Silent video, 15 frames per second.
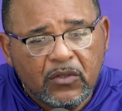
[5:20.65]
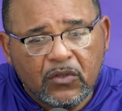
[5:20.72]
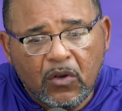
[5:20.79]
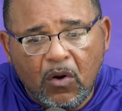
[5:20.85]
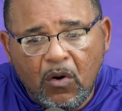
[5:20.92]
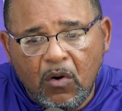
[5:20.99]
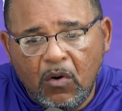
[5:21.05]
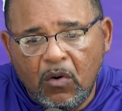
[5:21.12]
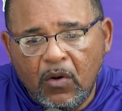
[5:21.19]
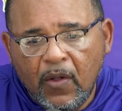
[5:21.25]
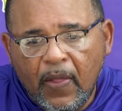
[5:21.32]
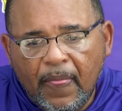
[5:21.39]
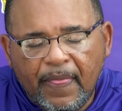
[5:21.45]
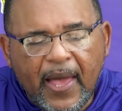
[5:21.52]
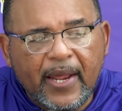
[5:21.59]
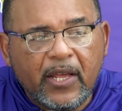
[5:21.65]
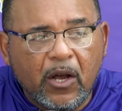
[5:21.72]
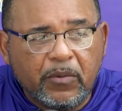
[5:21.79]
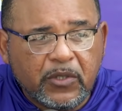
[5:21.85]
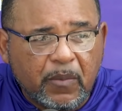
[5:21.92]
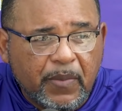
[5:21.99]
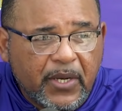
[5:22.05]
So that
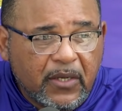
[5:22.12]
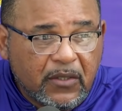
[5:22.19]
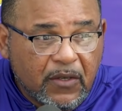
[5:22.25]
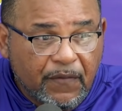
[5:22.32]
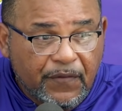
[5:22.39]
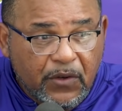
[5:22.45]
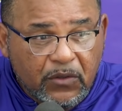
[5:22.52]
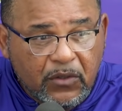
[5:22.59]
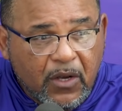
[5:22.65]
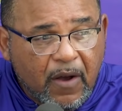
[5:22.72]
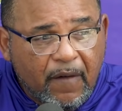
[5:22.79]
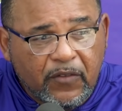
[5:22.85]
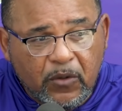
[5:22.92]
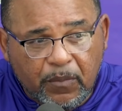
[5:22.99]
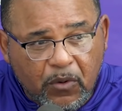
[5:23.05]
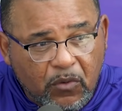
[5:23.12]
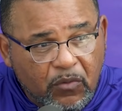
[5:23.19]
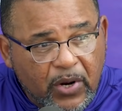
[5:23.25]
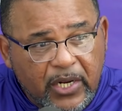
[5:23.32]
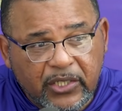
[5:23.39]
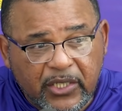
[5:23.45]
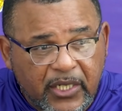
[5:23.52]
helps him because he feels comfortable
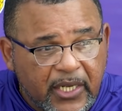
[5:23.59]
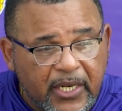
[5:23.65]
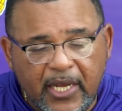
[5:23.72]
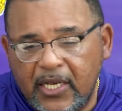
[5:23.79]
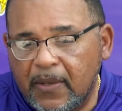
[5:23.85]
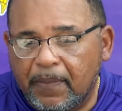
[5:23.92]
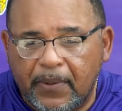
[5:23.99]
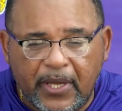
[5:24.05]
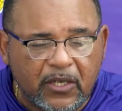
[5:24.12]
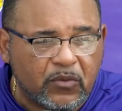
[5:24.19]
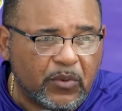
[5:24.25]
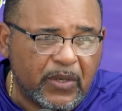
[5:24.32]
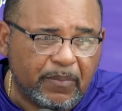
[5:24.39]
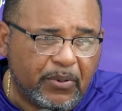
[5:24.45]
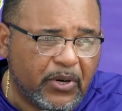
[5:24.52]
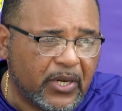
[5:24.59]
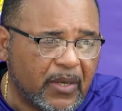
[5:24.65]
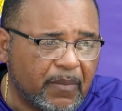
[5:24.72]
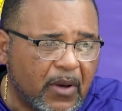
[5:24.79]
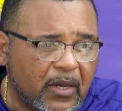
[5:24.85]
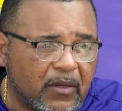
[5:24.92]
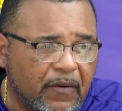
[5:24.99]
rushing in any place we put
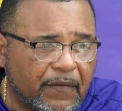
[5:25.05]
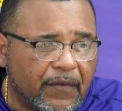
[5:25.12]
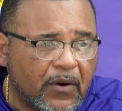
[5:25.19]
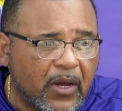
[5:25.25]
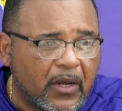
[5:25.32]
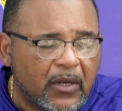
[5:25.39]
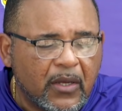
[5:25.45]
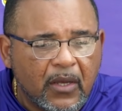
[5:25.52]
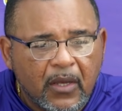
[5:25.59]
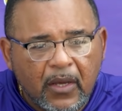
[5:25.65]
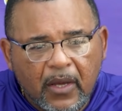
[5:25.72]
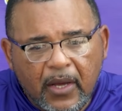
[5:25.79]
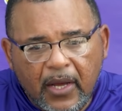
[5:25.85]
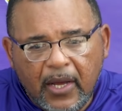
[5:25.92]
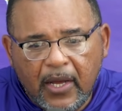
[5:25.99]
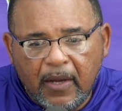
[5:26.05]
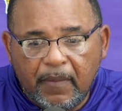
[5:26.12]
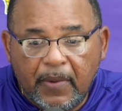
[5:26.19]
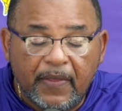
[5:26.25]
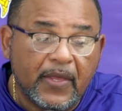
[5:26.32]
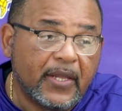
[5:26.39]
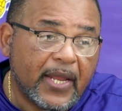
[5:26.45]
him on the front.
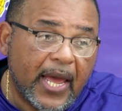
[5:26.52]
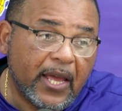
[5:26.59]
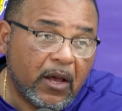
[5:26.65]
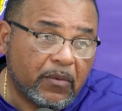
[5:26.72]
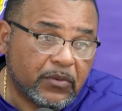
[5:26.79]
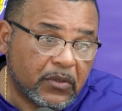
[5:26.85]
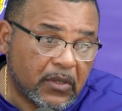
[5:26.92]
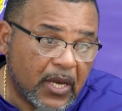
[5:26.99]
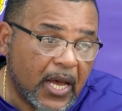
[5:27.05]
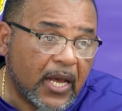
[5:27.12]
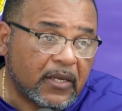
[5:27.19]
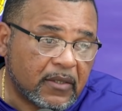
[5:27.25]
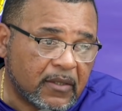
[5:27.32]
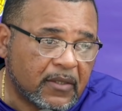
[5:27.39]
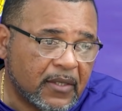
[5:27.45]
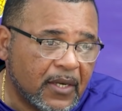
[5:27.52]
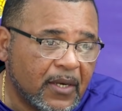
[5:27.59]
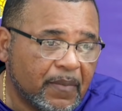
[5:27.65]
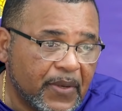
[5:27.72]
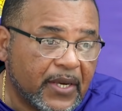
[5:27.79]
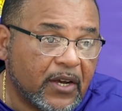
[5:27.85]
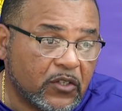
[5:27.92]
And then that helps us
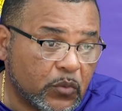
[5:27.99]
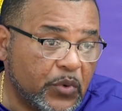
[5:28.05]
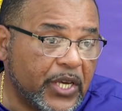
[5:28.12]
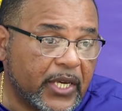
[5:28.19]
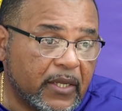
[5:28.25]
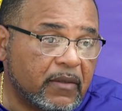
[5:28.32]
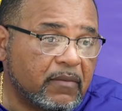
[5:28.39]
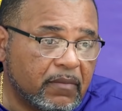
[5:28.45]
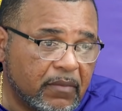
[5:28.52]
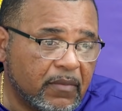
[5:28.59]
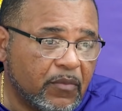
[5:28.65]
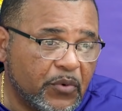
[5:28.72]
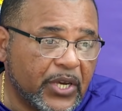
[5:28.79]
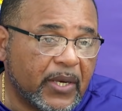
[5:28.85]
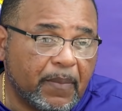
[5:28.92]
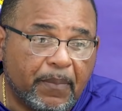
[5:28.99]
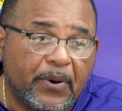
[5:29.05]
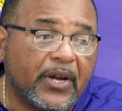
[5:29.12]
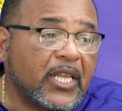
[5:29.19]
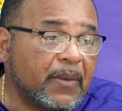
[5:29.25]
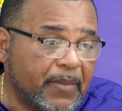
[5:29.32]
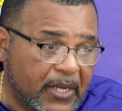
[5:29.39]
because we can
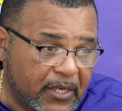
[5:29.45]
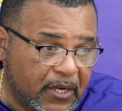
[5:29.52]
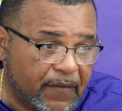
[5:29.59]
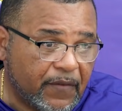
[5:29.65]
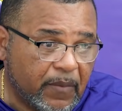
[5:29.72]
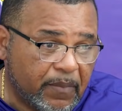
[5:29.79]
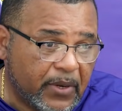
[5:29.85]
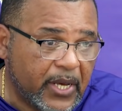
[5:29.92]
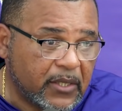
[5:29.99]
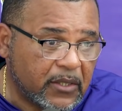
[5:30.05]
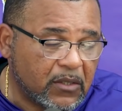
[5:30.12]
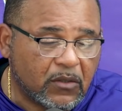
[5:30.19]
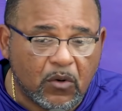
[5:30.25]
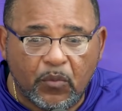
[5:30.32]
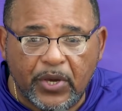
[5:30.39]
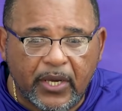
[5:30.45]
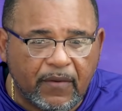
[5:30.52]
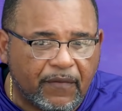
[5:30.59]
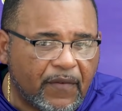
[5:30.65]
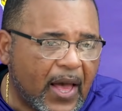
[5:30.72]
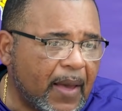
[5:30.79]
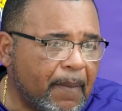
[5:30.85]
put him in different places. So we
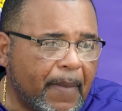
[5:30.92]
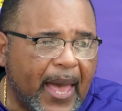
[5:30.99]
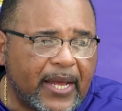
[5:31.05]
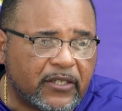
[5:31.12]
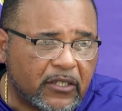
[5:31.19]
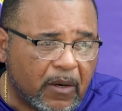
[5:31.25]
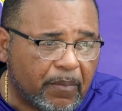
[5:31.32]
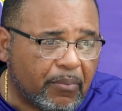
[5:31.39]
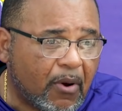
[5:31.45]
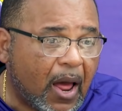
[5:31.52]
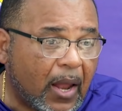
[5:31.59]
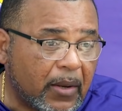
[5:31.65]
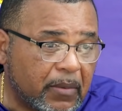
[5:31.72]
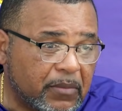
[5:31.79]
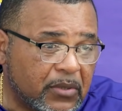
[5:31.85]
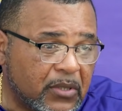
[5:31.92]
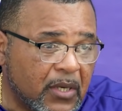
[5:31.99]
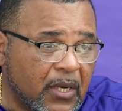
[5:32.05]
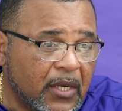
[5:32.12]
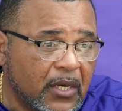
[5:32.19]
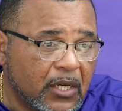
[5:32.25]
can find matchup problems,